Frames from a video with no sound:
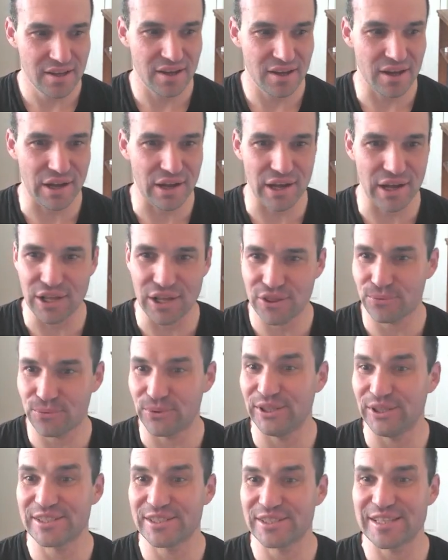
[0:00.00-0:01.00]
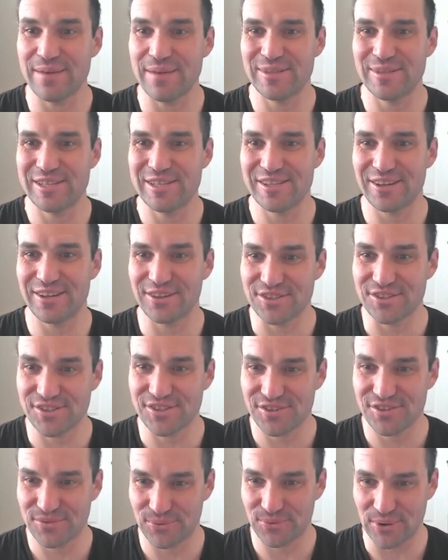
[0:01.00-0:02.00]
the real excitement
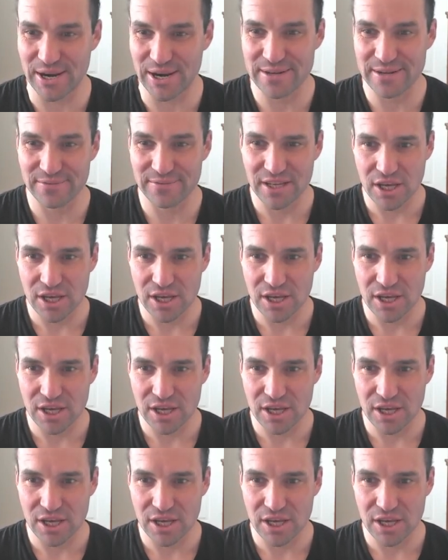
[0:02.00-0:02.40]
starts, right?